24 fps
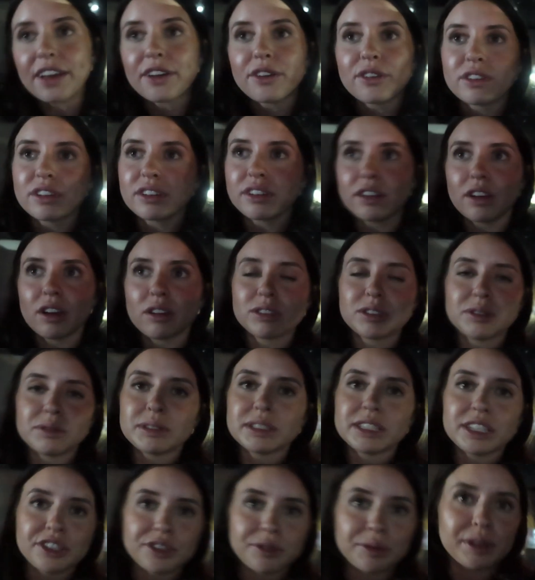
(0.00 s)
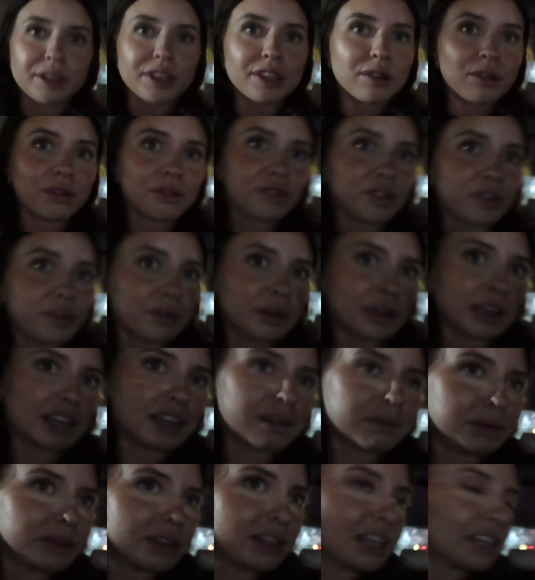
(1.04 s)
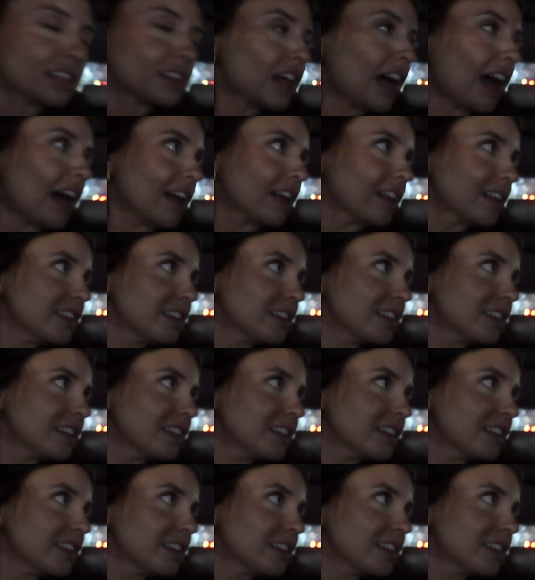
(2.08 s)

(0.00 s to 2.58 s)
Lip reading: I couldn't go to a dinner with you if you were gonna be like that.